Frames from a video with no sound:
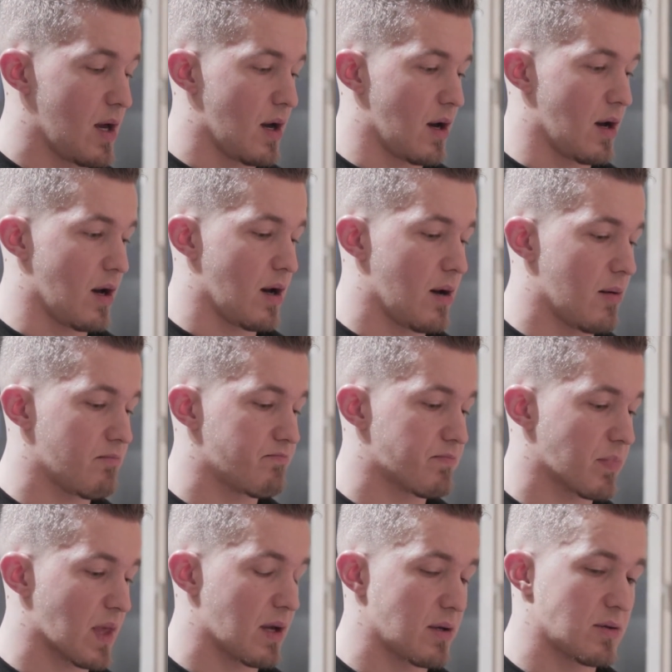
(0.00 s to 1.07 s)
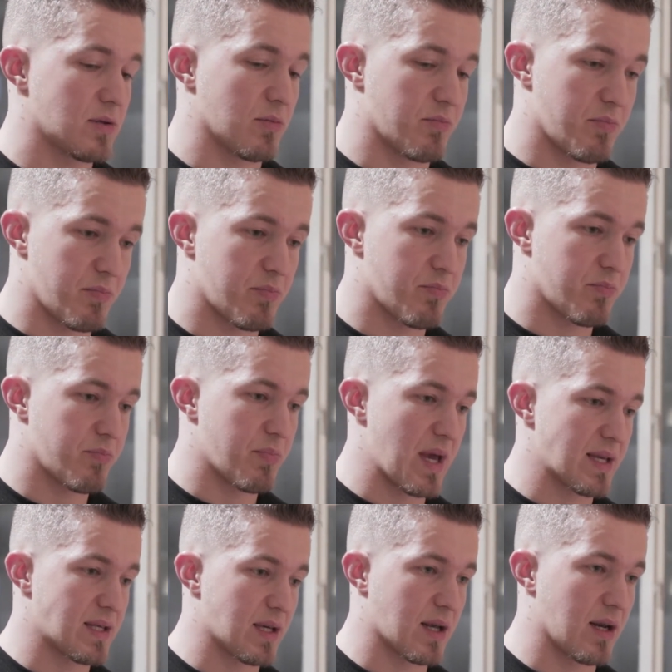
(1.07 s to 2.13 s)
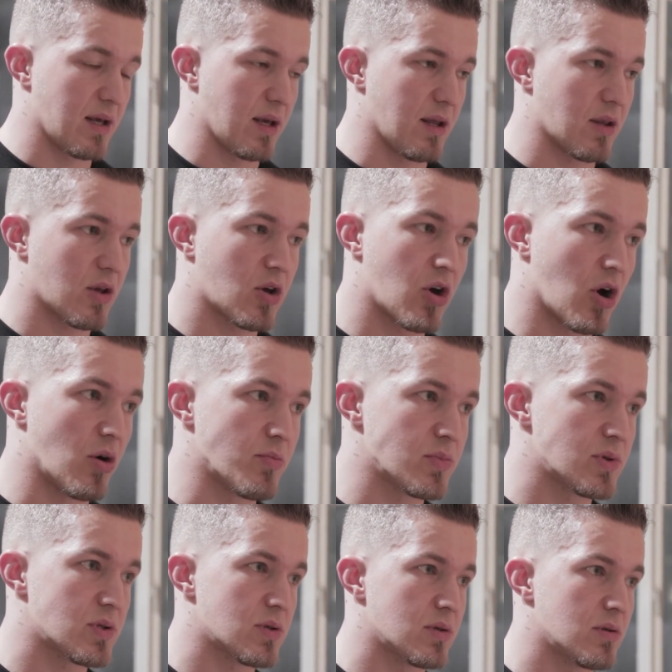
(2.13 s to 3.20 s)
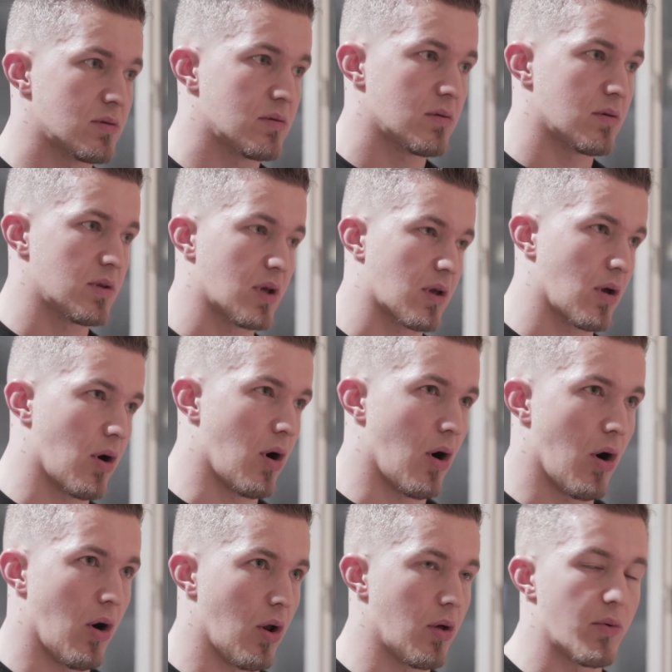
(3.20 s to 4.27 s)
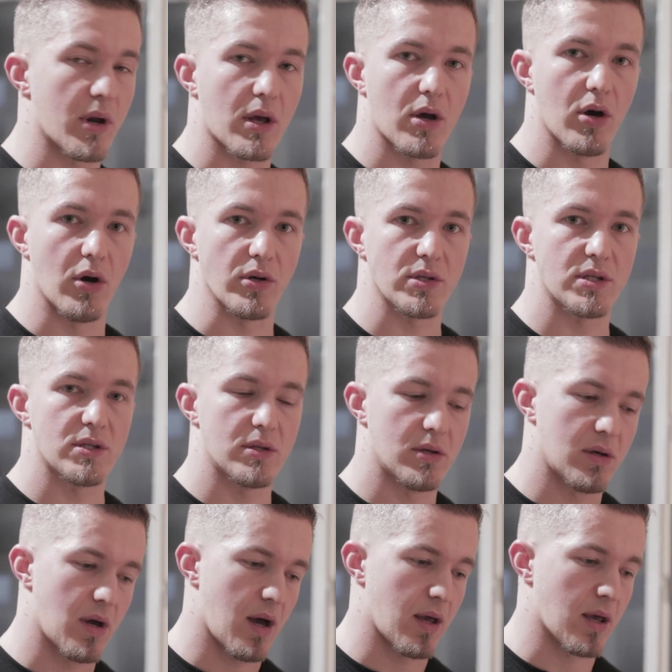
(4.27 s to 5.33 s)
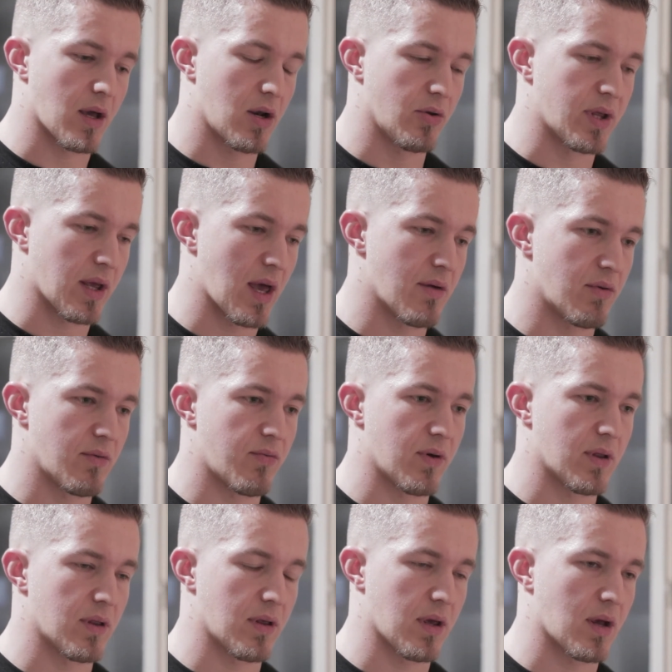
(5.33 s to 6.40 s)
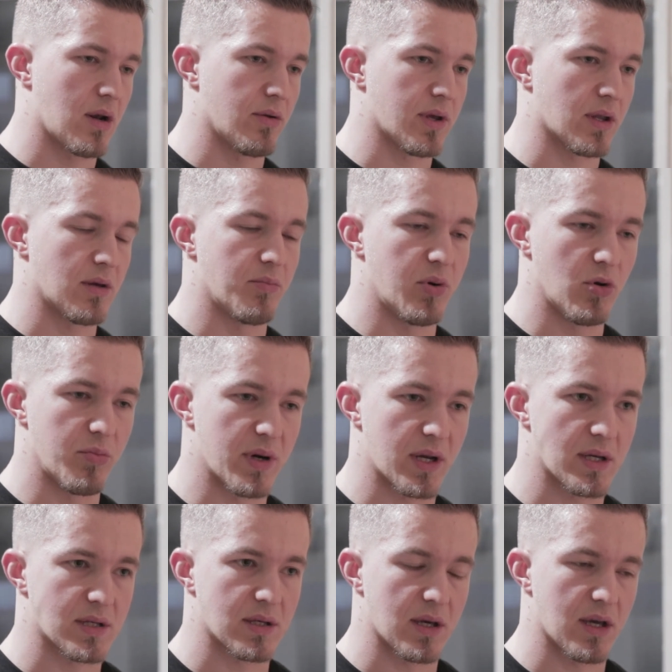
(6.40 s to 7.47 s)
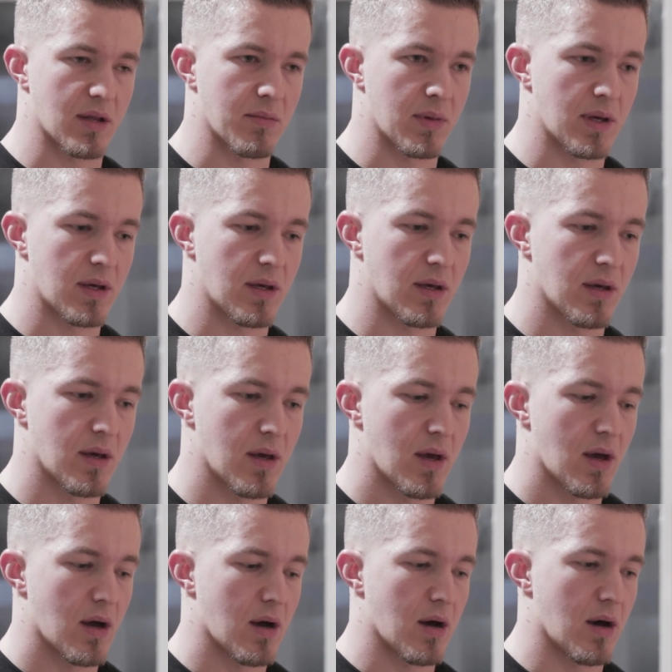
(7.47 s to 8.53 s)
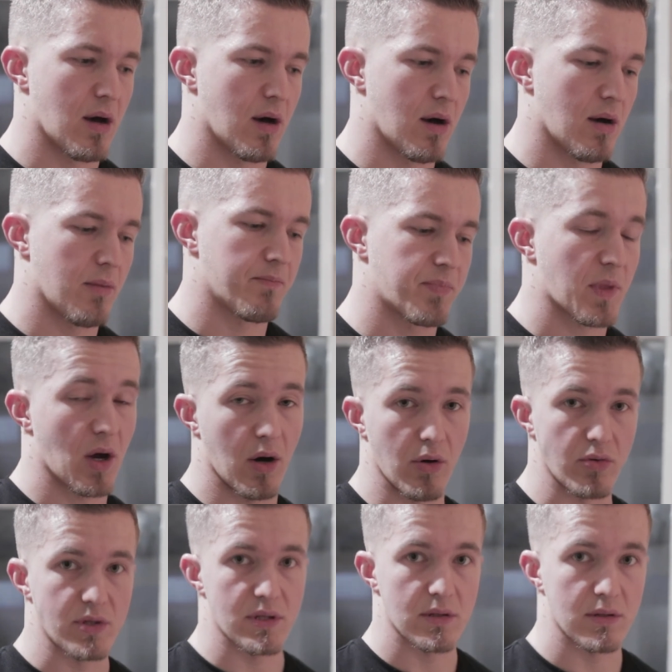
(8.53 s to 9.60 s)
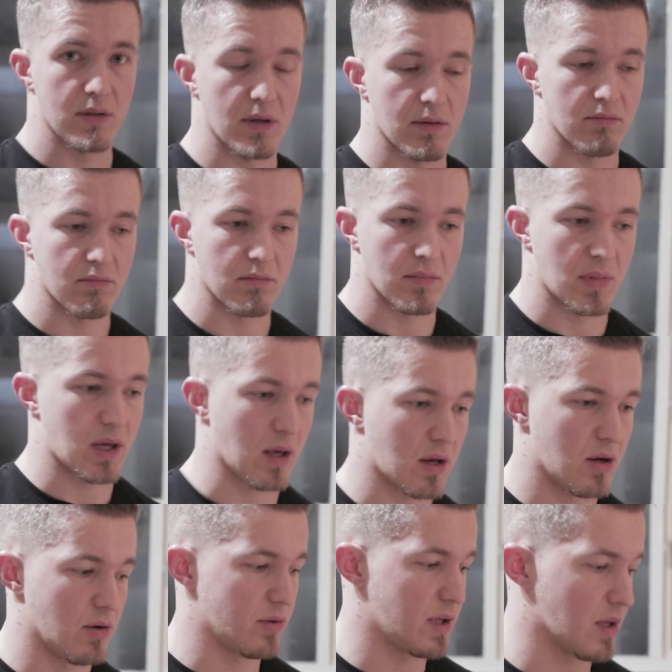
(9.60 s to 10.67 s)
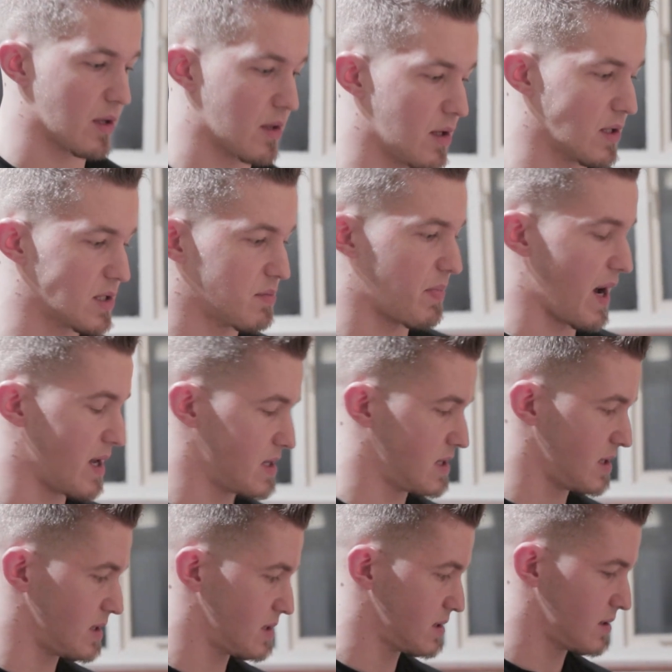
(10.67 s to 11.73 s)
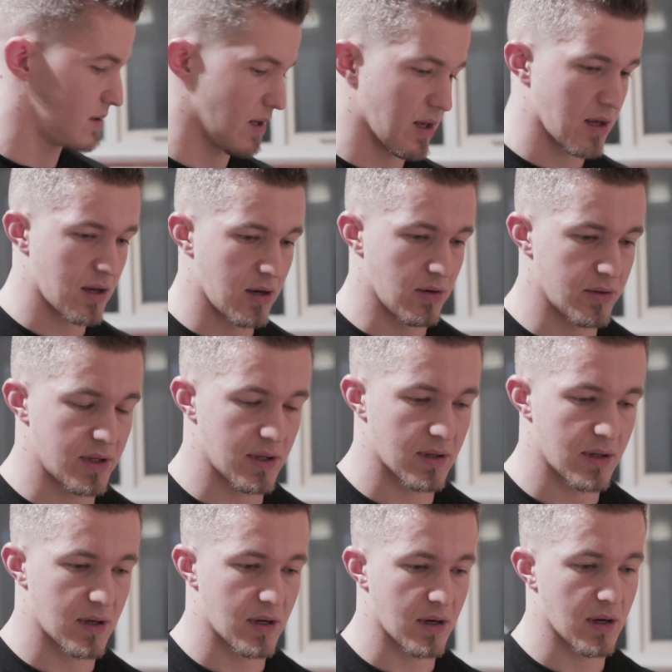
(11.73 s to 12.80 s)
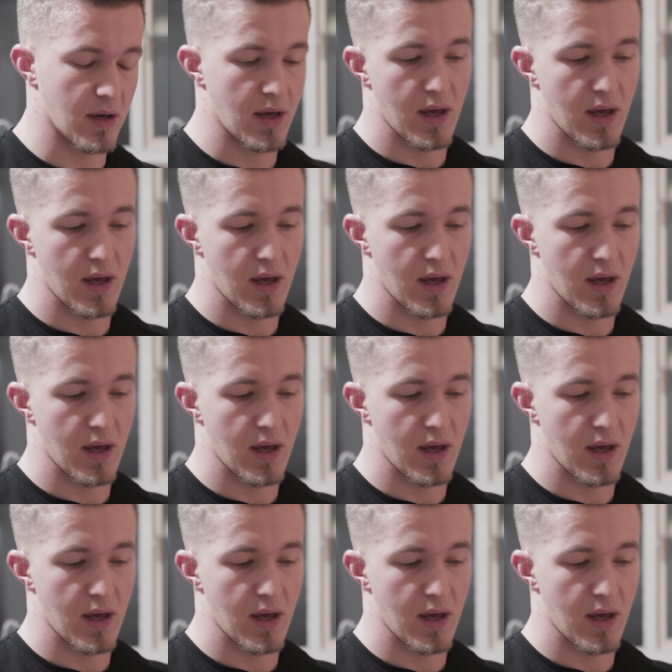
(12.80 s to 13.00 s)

So basically, it comes all our costs, including everything, including the blueberries in me, oats, including the spices, including the